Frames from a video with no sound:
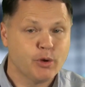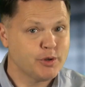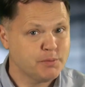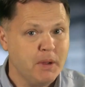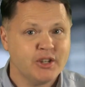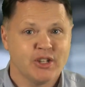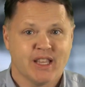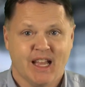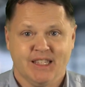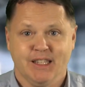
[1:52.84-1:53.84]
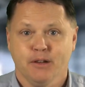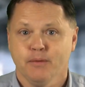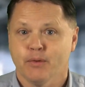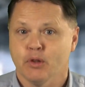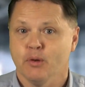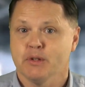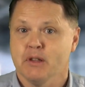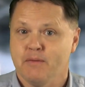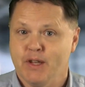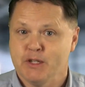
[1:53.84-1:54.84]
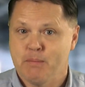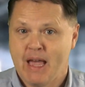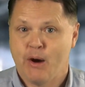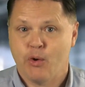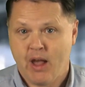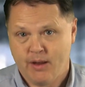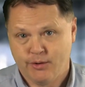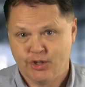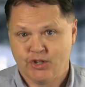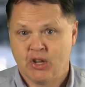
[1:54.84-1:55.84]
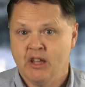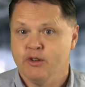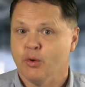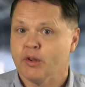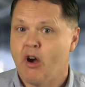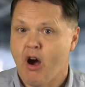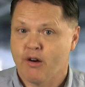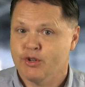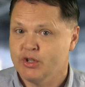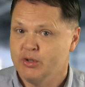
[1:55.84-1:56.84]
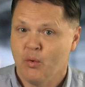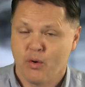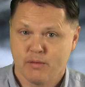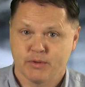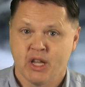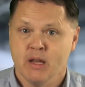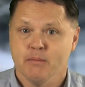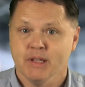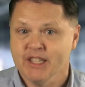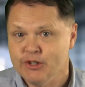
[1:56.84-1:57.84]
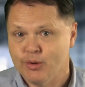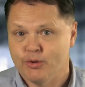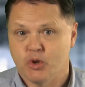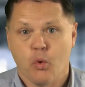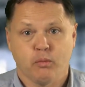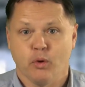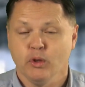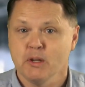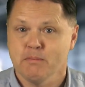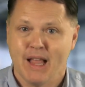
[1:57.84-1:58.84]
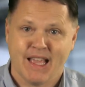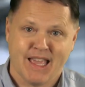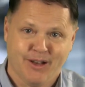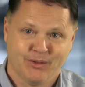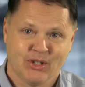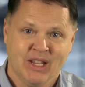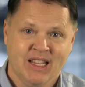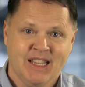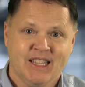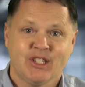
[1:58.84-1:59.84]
They're especially ideal for those that face power outages during harsh storms, blizzards, or rolling blackouts.